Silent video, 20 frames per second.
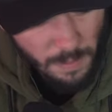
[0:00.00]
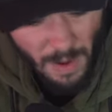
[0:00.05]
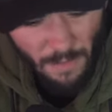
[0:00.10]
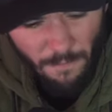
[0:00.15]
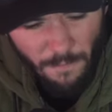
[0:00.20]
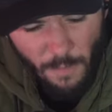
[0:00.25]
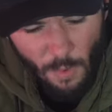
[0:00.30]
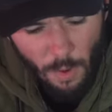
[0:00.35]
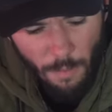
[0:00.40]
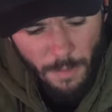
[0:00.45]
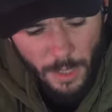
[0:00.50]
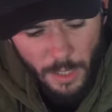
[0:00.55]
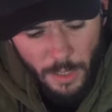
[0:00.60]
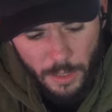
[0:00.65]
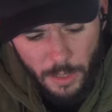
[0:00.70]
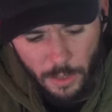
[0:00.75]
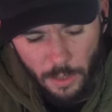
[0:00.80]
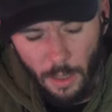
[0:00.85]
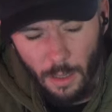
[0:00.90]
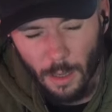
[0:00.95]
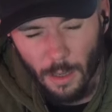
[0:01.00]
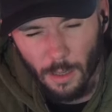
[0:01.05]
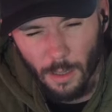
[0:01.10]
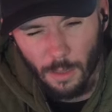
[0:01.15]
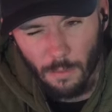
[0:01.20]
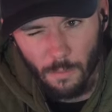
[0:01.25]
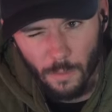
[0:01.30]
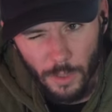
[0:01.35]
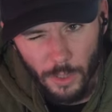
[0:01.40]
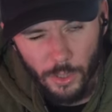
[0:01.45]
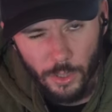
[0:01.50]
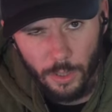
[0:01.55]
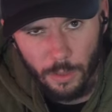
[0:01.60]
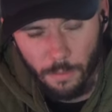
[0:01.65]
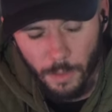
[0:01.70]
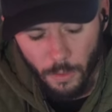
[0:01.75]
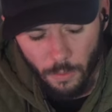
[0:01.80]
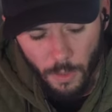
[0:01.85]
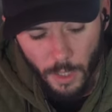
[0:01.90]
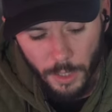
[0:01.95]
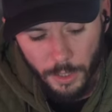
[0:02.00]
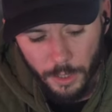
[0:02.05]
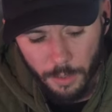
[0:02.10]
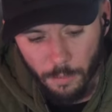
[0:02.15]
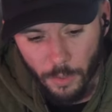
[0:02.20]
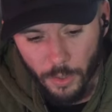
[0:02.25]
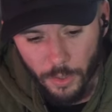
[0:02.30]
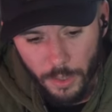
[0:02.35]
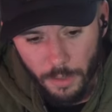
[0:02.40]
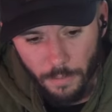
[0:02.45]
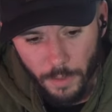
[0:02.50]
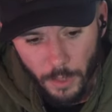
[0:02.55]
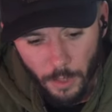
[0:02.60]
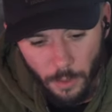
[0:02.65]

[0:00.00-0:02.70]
About four minutes long. We should be watching most